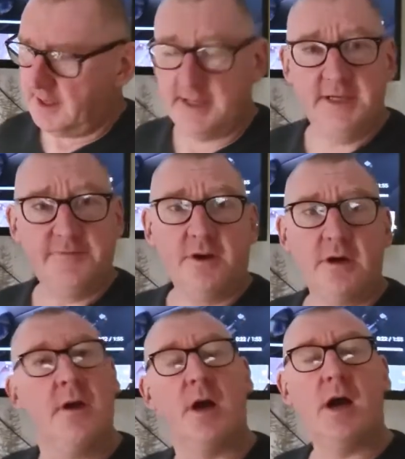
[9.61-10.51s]
In this
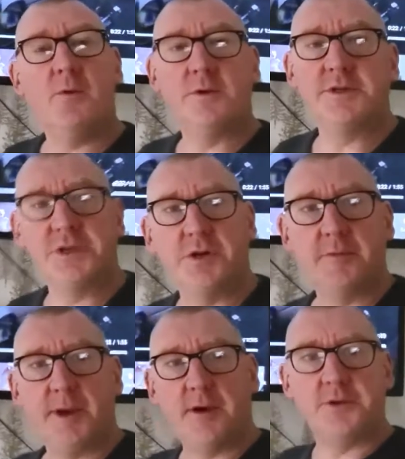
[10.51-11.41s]
vlog I want to
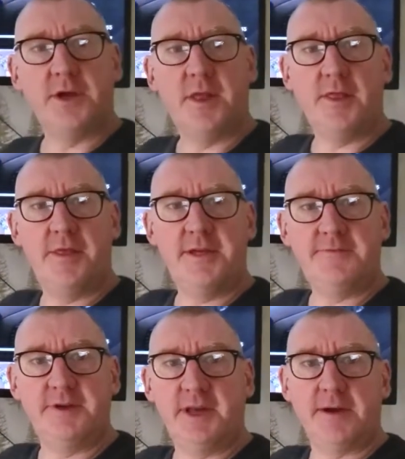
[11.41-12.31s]
talk about
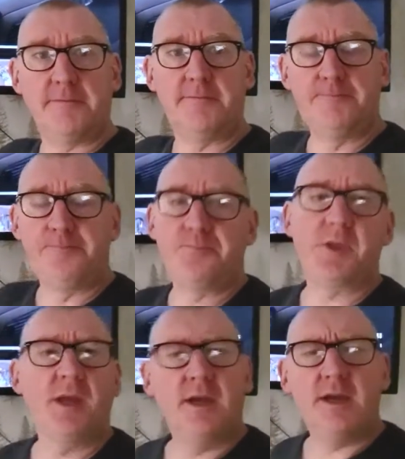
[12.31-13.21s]
this video.
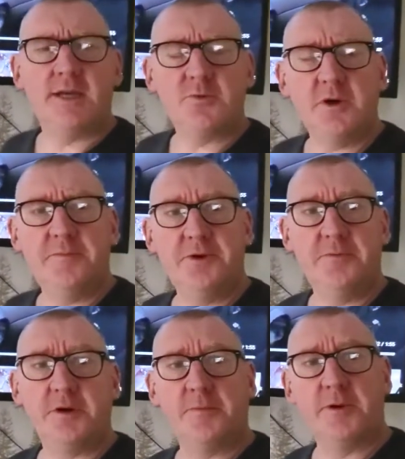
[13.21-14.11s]
It's one I put
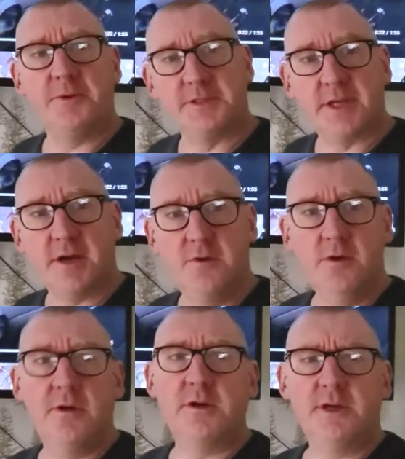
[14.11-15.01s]
up a couple of months
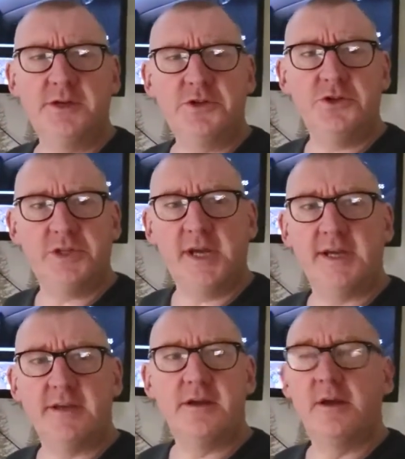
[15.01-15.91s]
ago and it's just
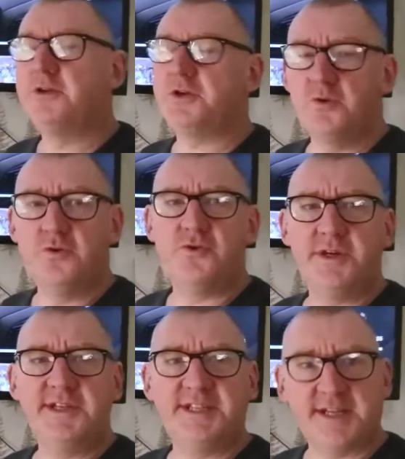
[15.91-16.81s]
hit
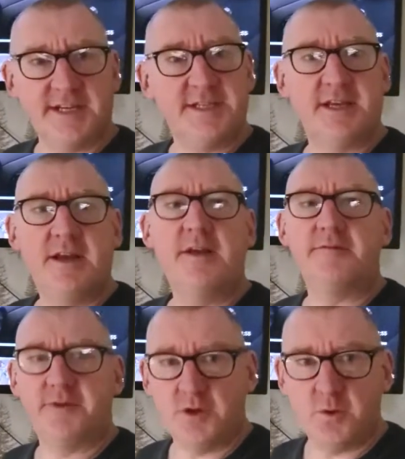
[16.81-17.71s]
206
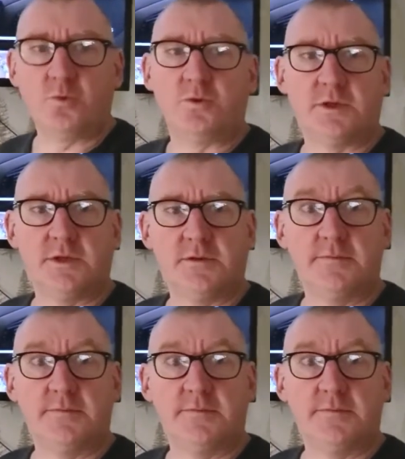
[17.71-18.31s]
views.